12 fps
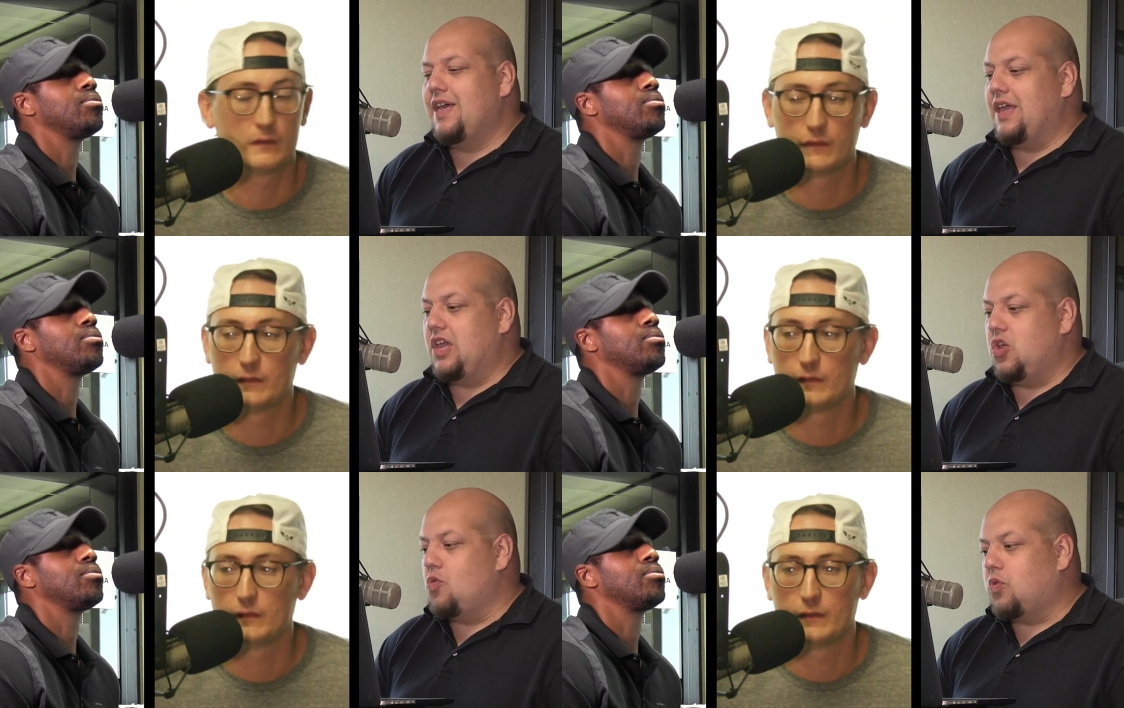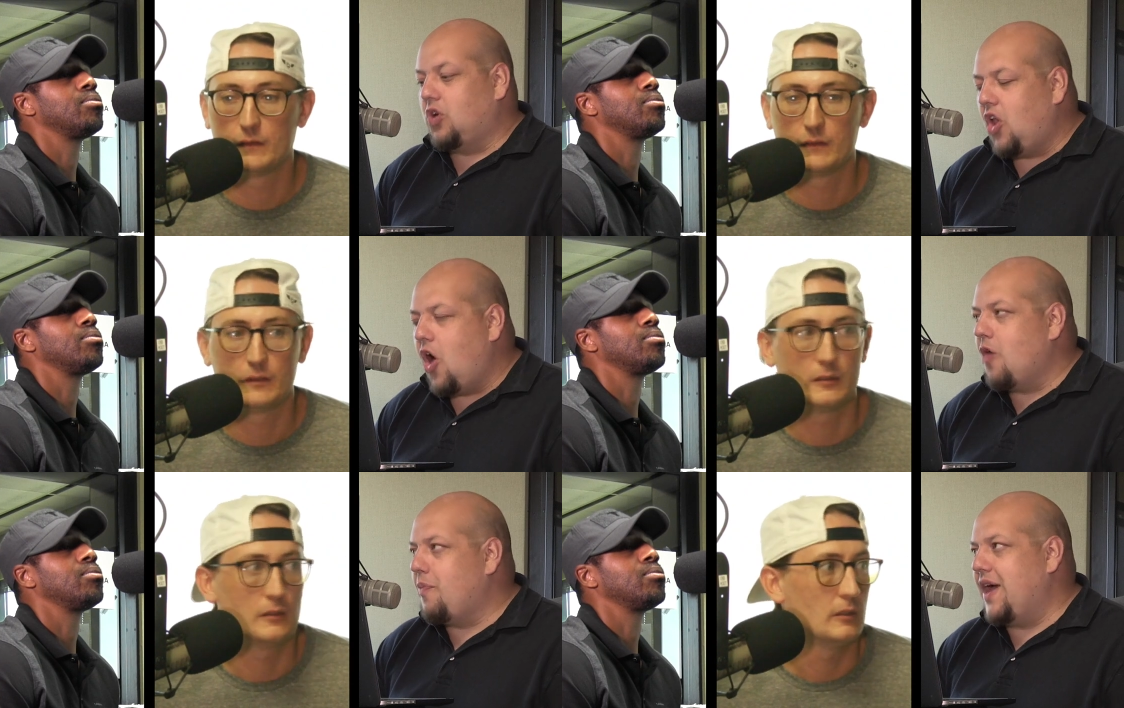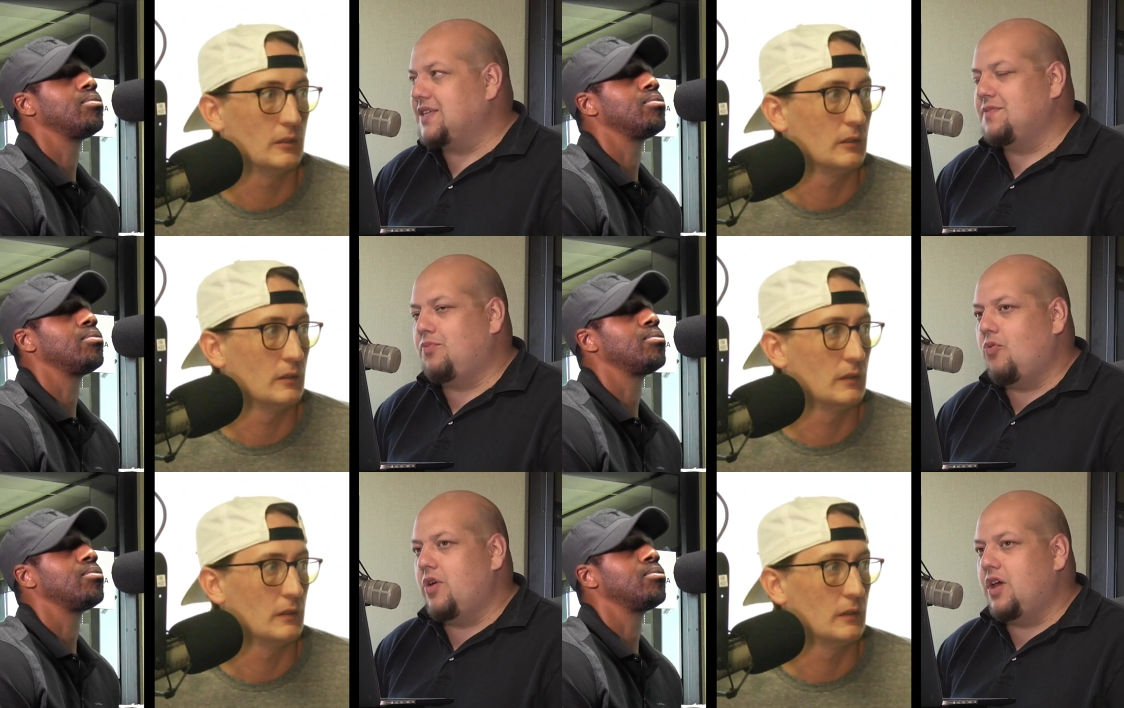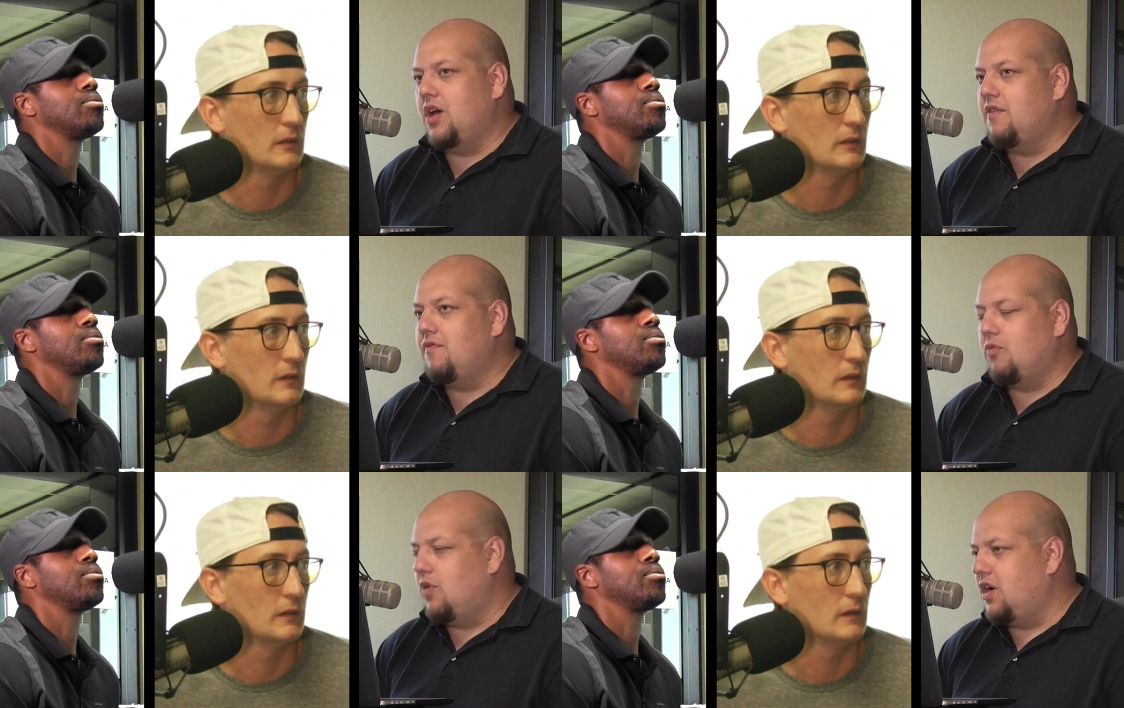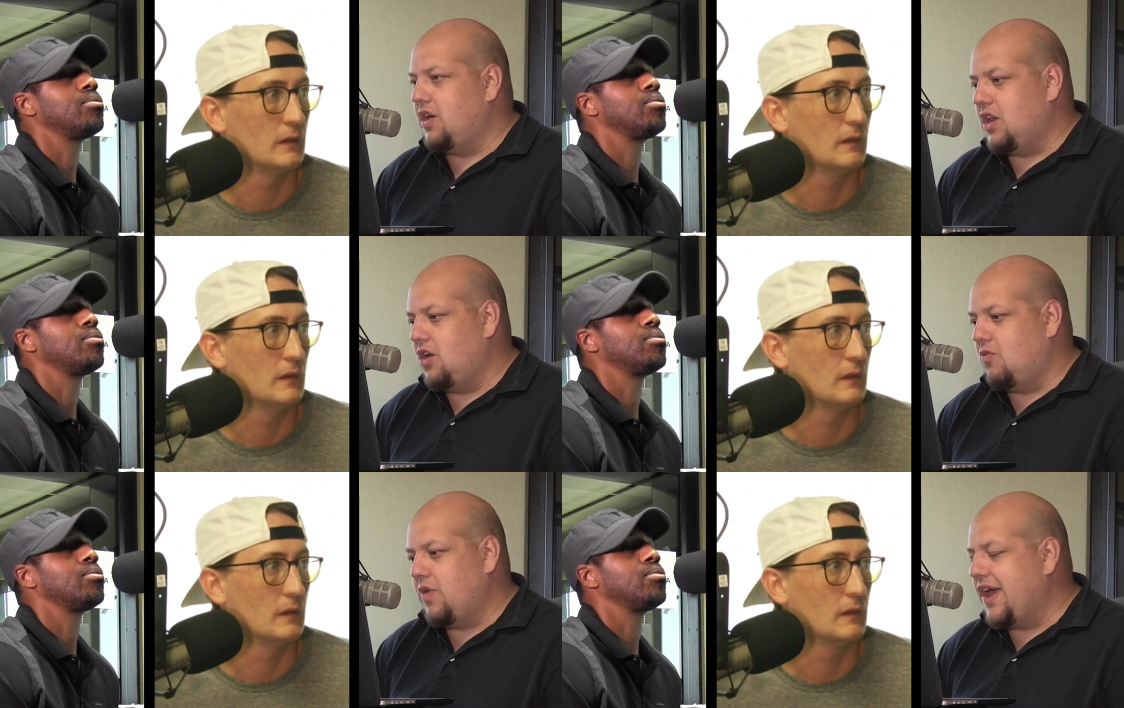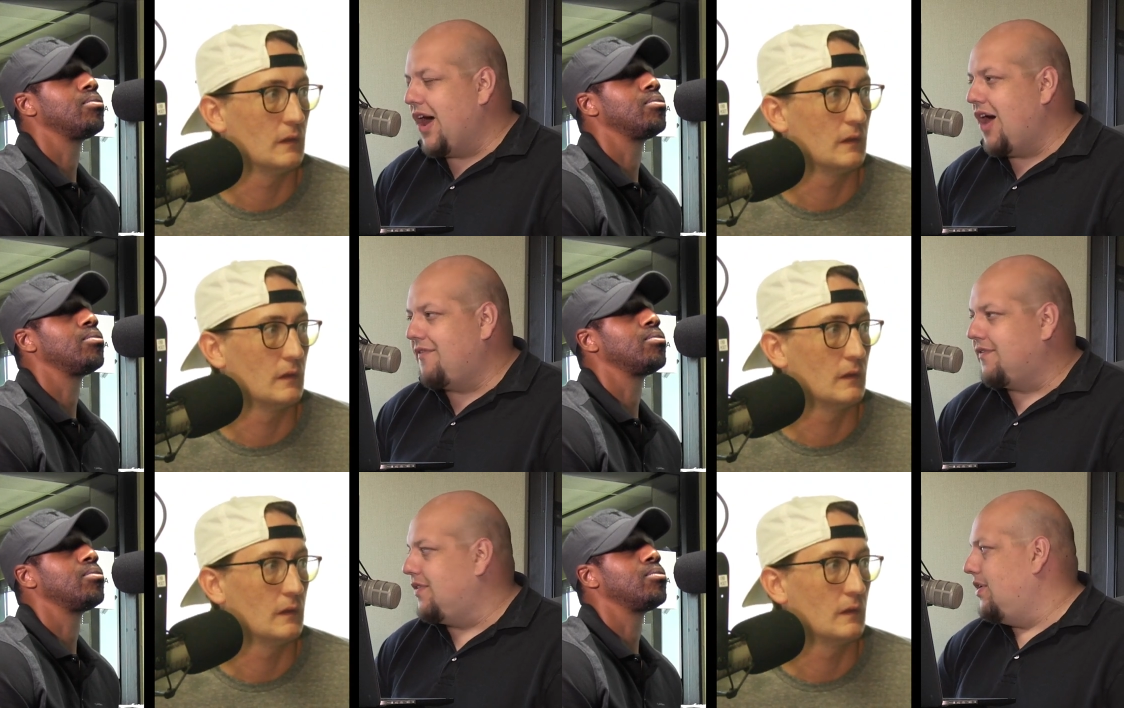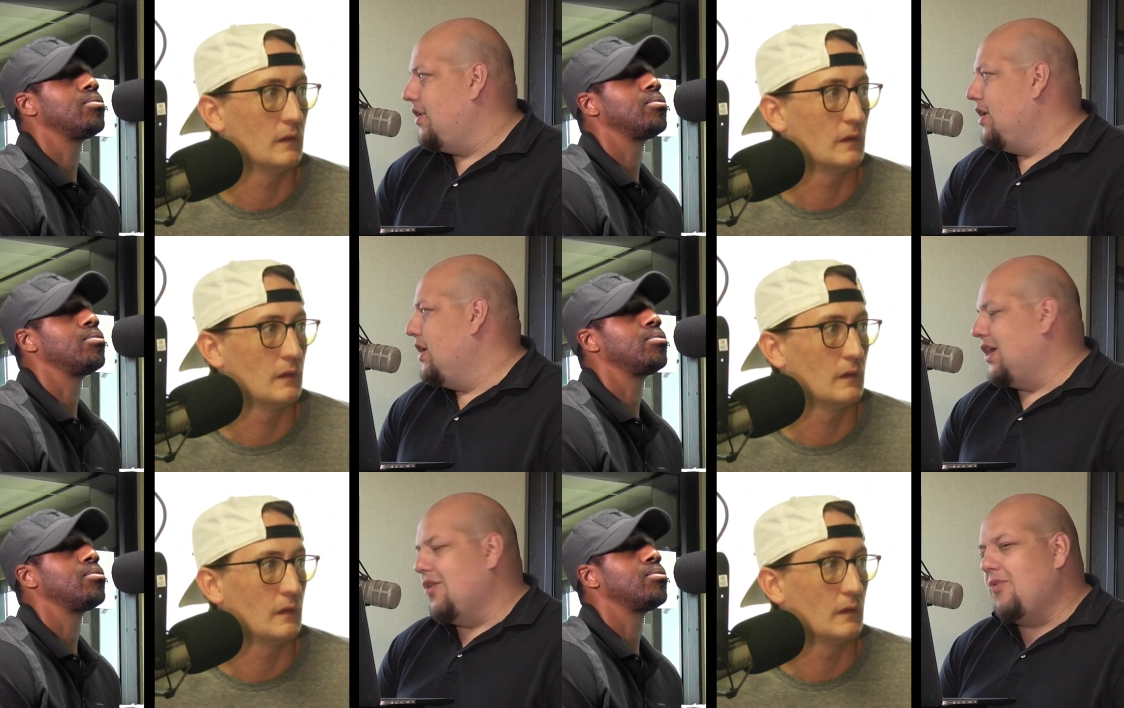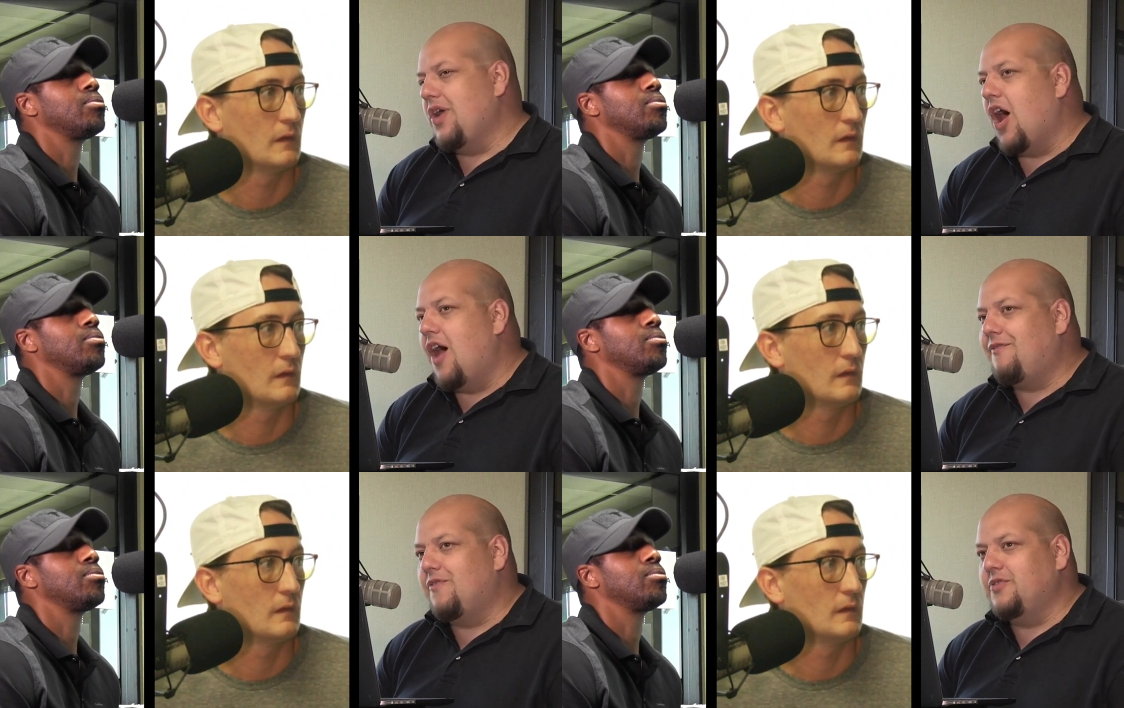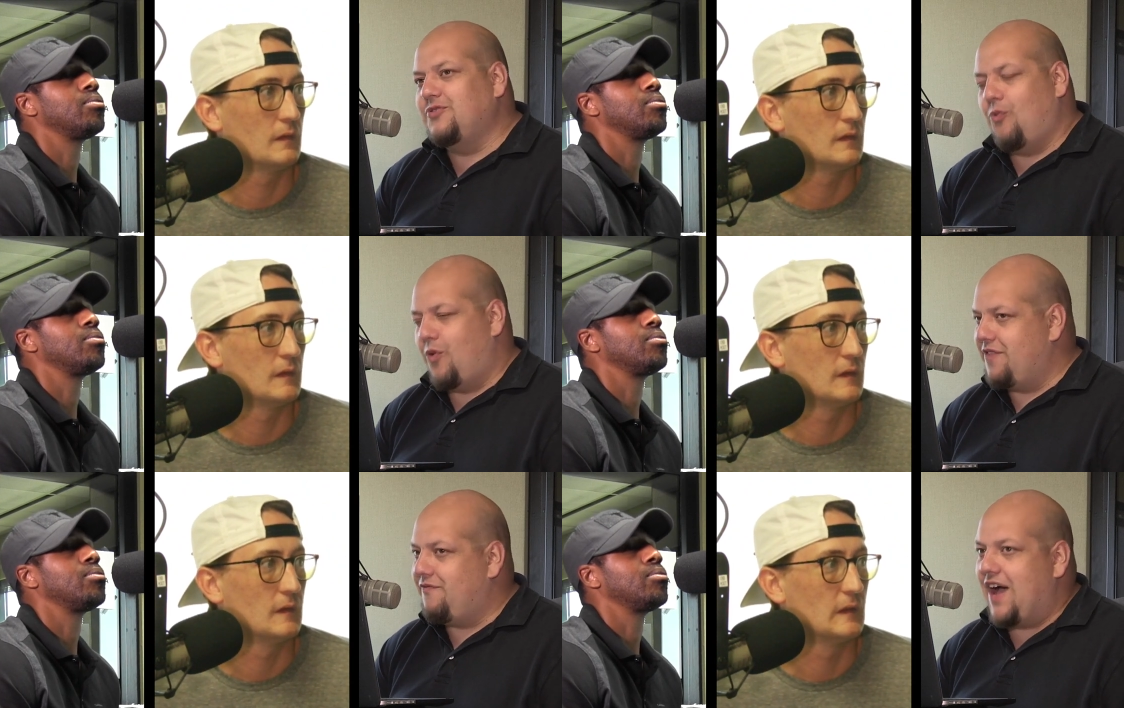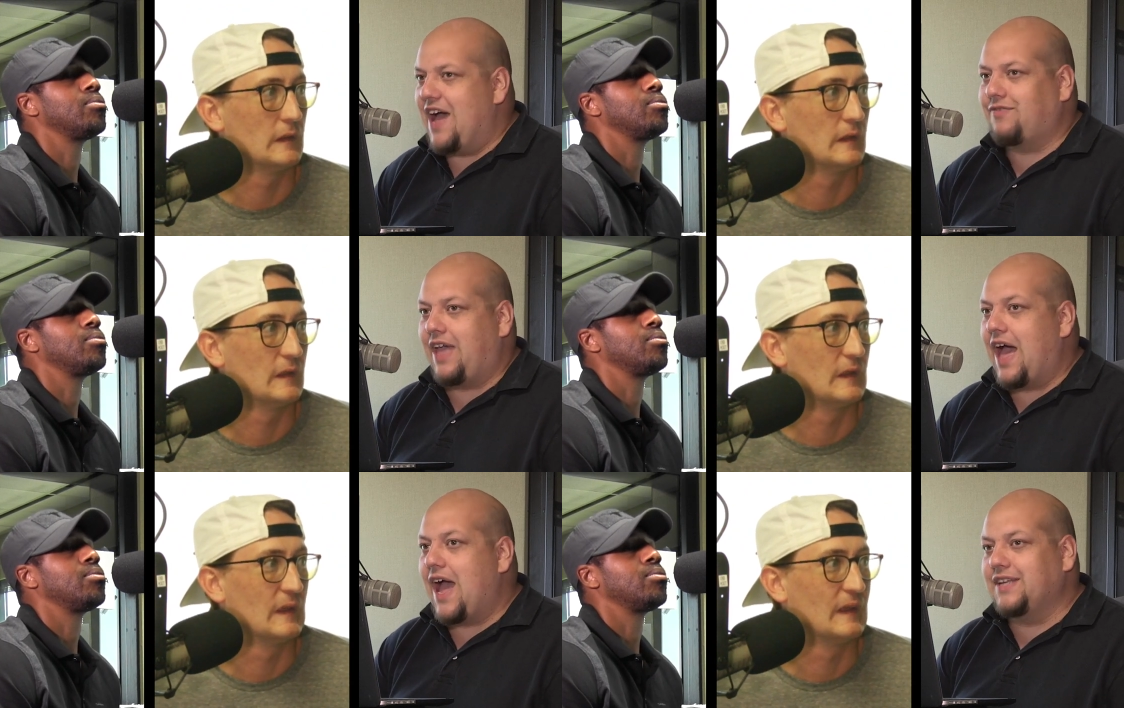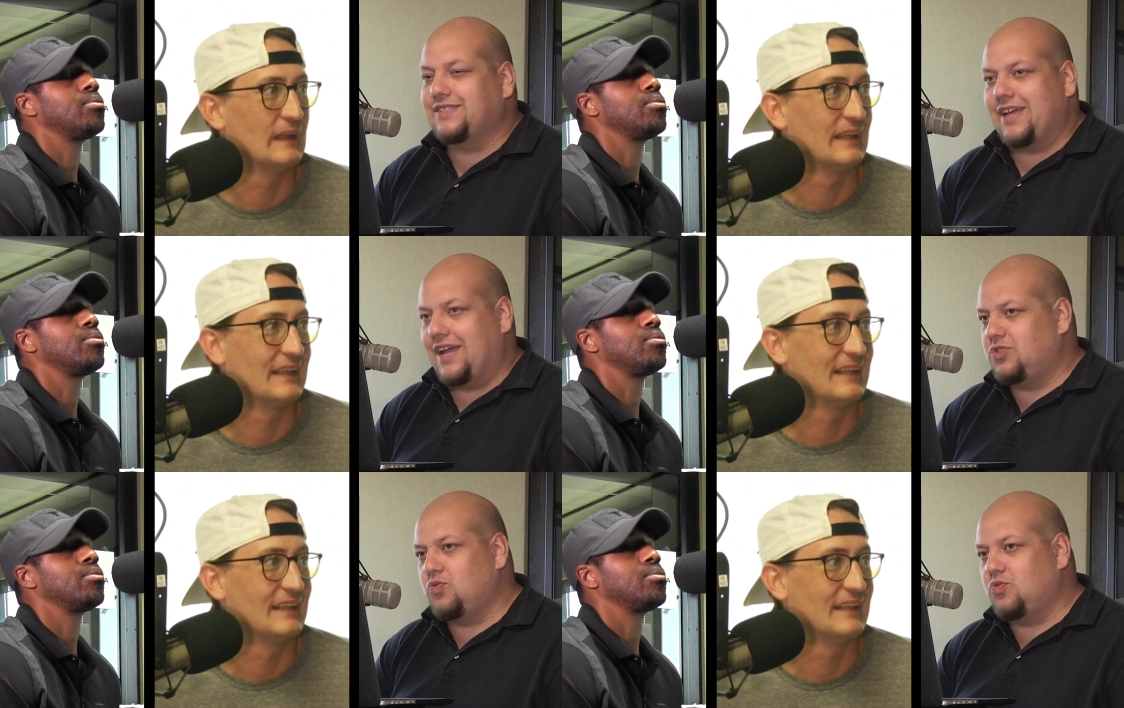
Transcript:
Speaker 1: you were long past the point of well you know we offered you know, we offered 25 guys and got